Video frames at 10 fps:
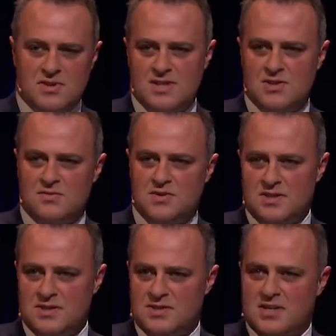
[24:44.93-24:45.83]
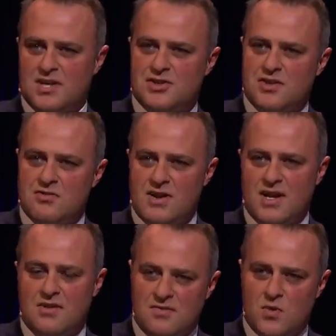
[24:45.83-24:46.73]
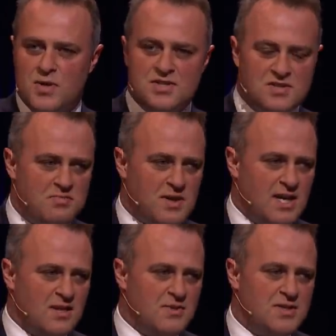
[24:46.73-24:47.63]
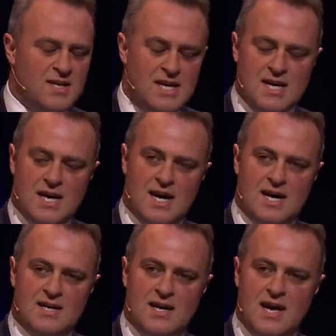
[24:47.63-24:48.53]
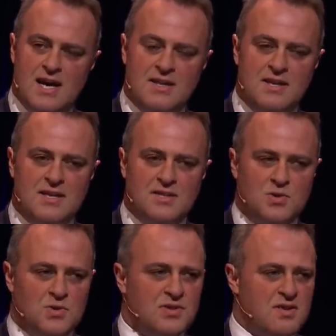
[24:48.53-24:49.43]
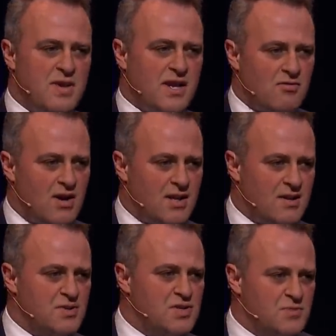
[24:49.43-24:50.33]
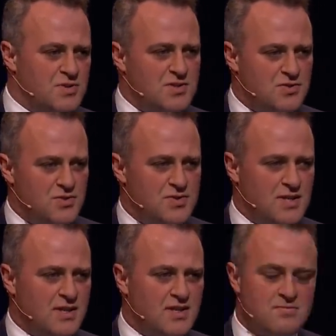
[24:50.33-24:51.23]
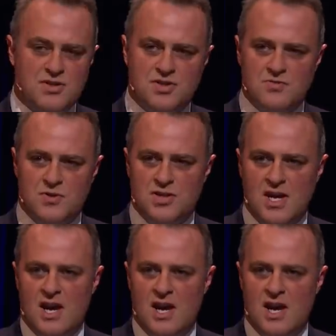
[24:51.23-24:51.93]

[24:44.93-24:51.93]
There's obviously the discussion around the voice to Parliament, and then there's also the Makarrata Commission, which is the truth-telling commission, which